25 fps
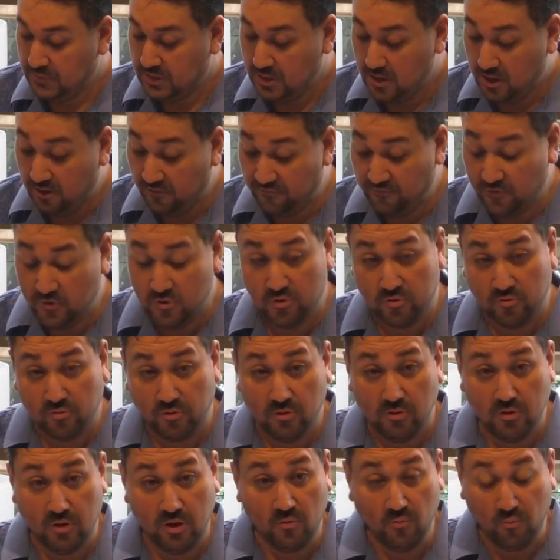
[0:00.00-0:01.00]
A
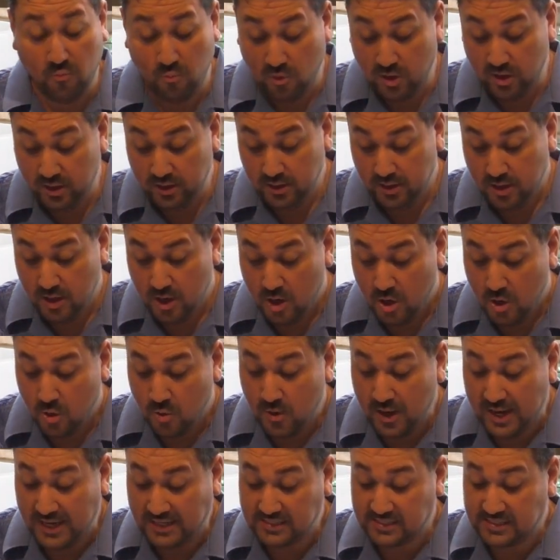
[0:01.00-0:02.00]
funeral of one
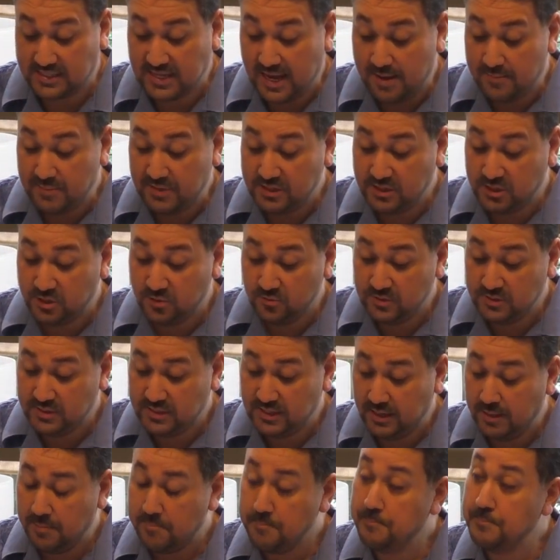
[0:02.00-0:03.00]
who has died by
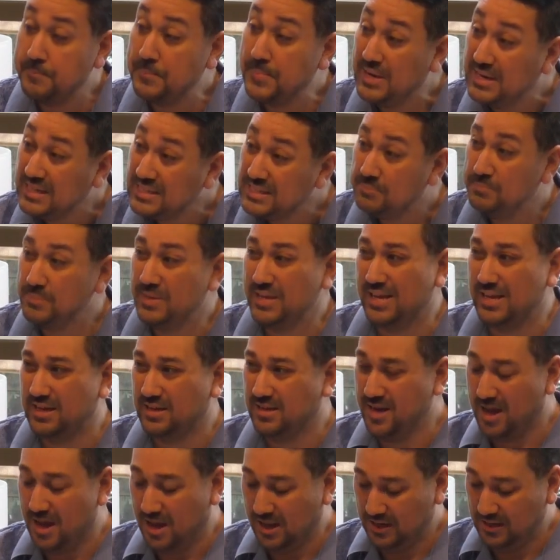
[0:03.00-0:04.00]
suicide must be
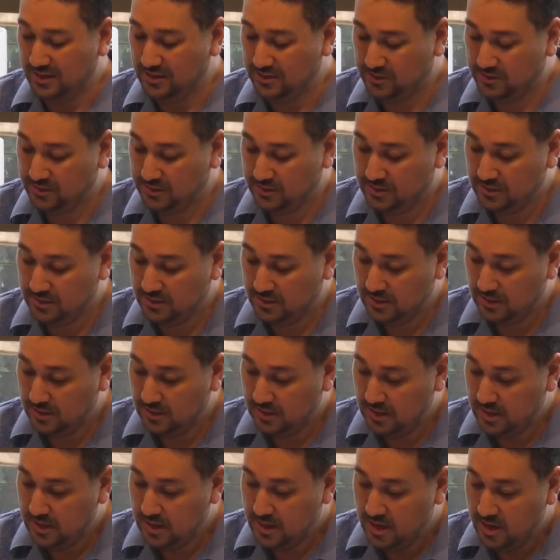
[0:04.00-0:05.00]
acknowledged
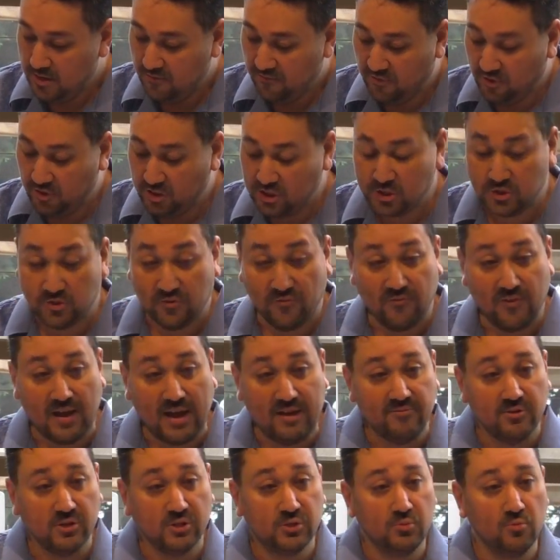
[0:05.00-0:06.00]
for the
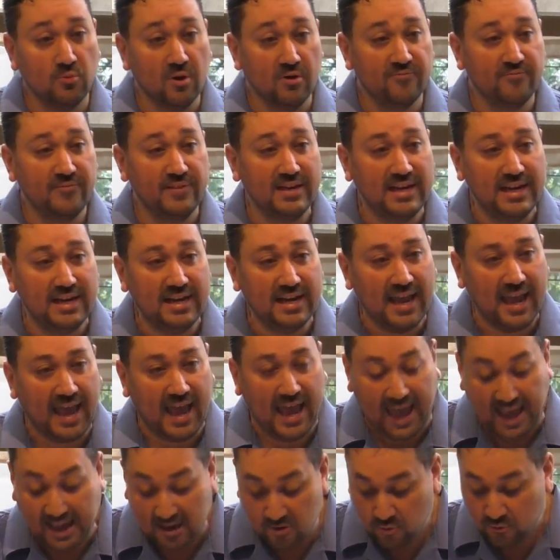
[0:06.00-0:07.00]
survivors who are feeling
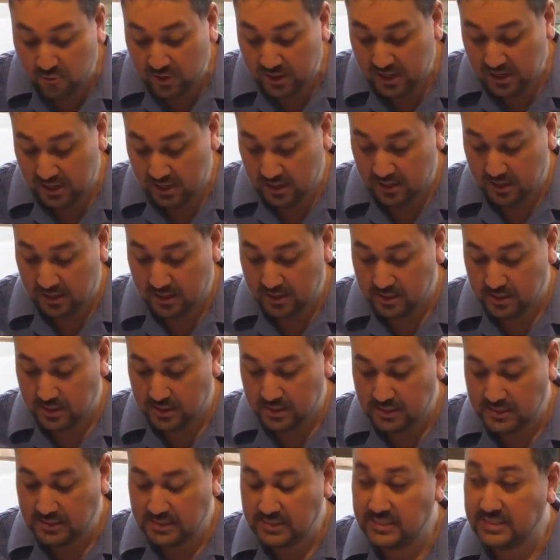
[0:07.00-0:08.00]
angry,
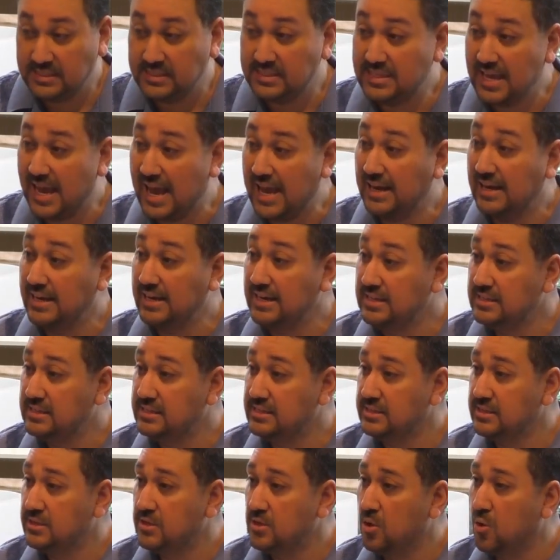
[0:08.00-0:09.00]

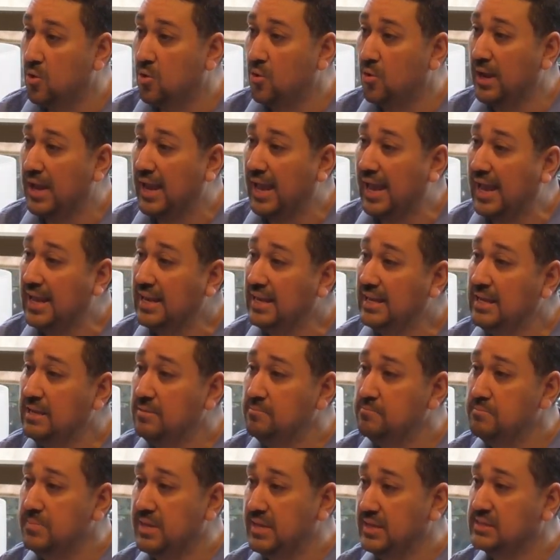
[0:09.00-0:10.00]
sadness, or any
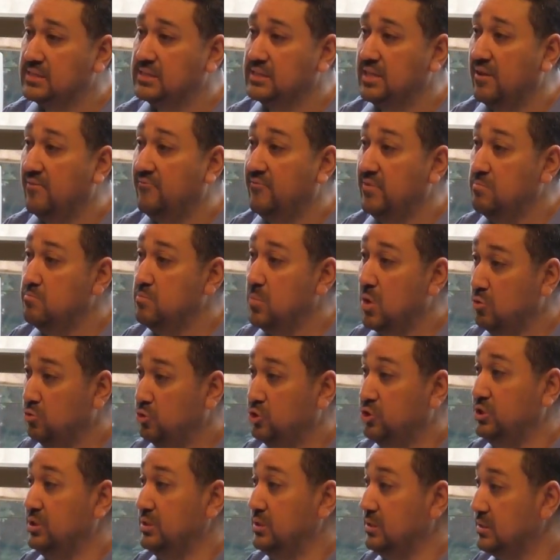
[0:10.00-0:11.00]
mix of
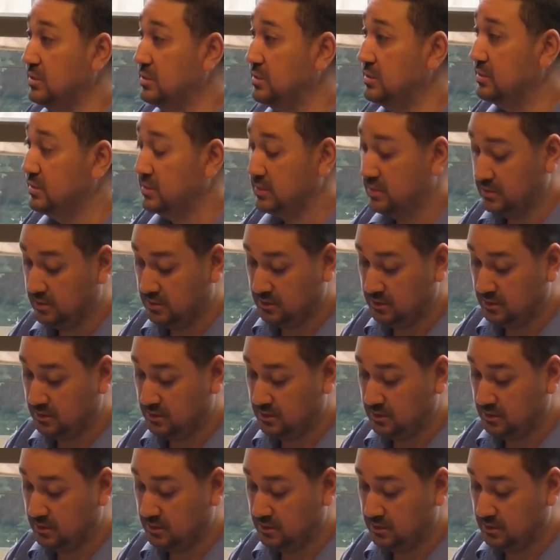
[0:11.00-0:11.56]
emotions.